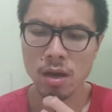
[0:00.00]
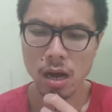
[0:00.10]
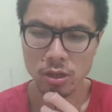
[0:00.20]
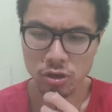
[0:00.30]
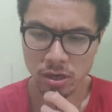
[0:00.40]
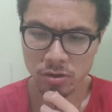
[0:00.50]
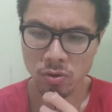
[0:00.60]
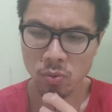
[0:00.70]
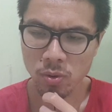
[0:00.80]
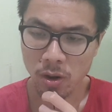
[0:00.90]
a
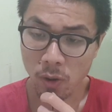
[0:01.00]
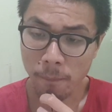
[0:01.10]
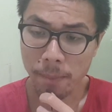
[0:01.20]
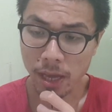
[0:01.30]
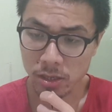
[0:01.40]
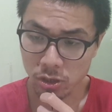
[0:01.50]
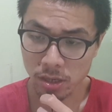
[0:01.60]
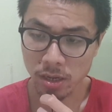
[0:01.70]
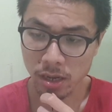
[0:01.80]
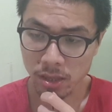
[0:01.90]
general world
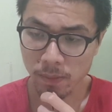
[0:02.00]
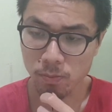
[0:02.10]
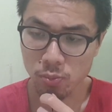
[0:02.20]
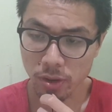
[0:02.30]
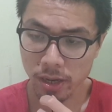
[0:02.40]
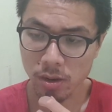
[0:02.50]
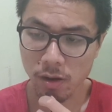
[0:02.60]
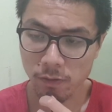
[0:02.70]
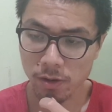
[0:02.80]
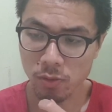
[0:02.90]
picture in the brain
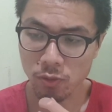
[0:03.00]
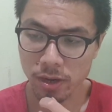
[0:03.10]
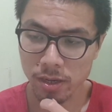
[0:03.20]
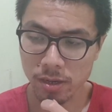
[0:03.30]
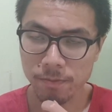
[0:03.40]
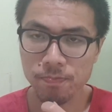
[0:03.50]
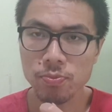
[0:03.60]
of the reader.